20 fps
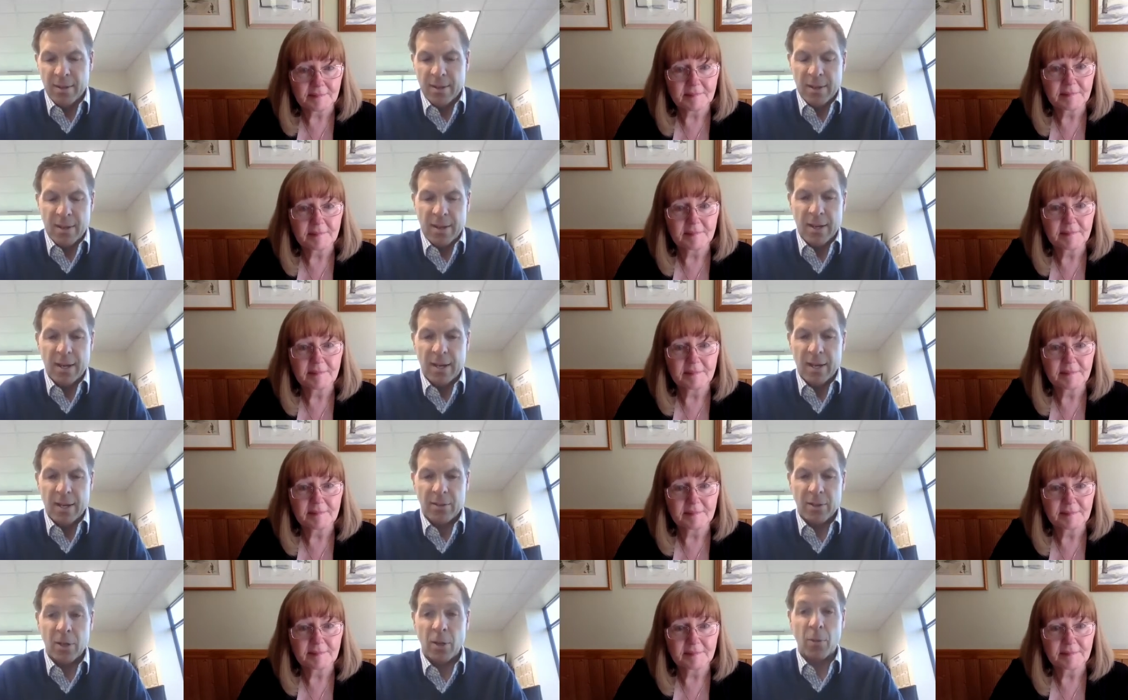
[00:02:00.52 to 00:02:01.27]

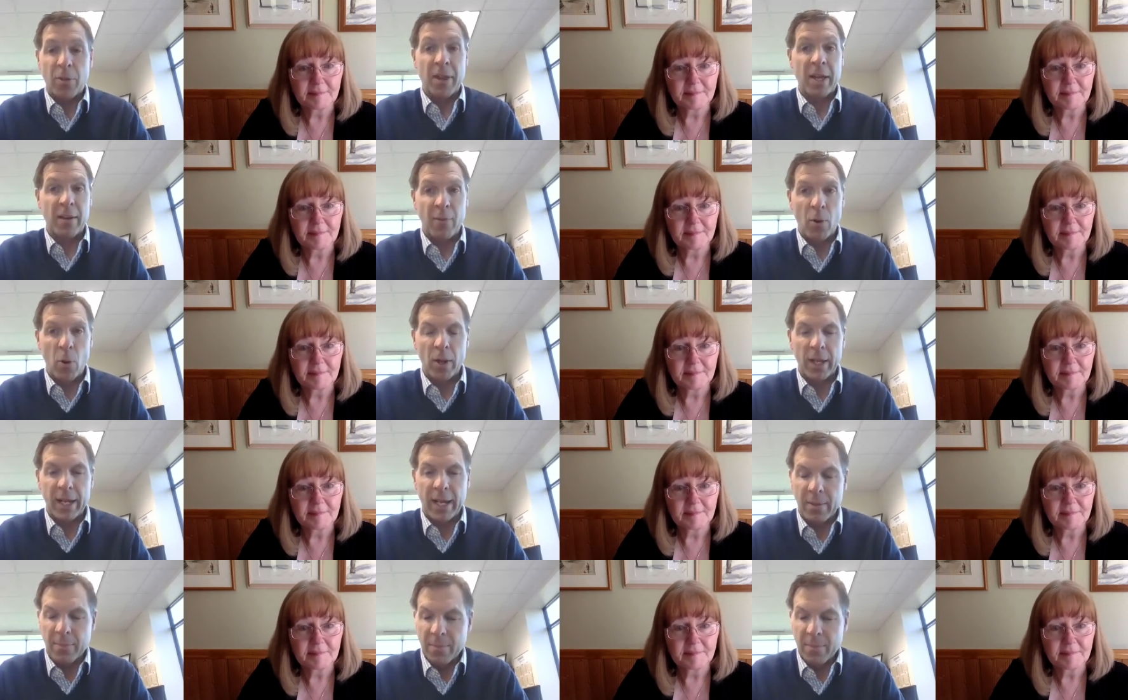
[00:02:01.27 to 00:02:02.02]
Speaker 1: uh, you don't think of
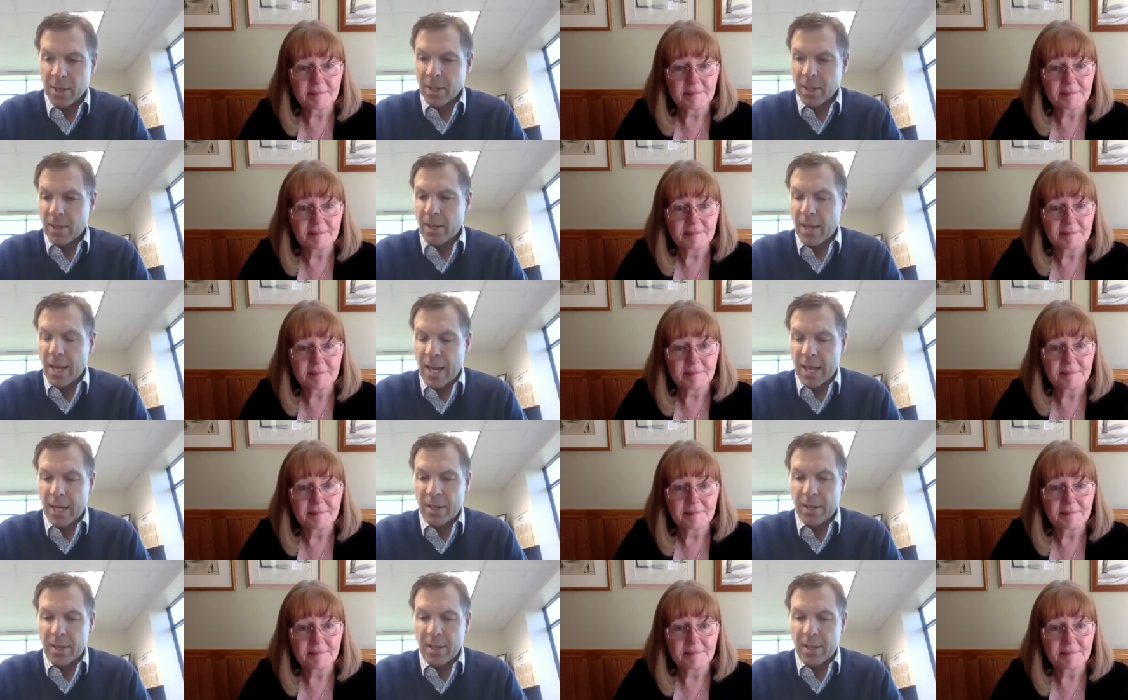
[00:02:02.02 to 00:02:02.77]
Olean. And